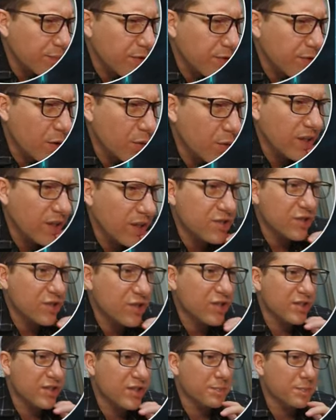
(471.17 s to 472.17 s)
No, that's
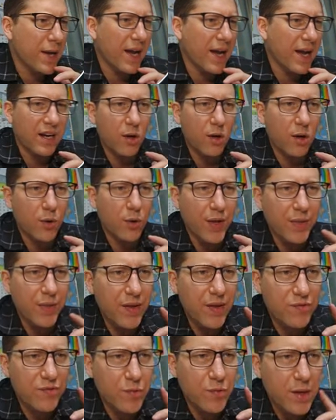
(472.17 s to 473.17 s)
just his back. Okay,
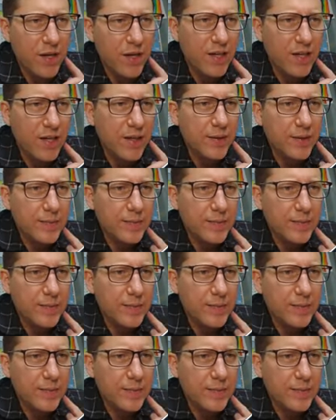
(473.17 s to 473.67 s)
never mind.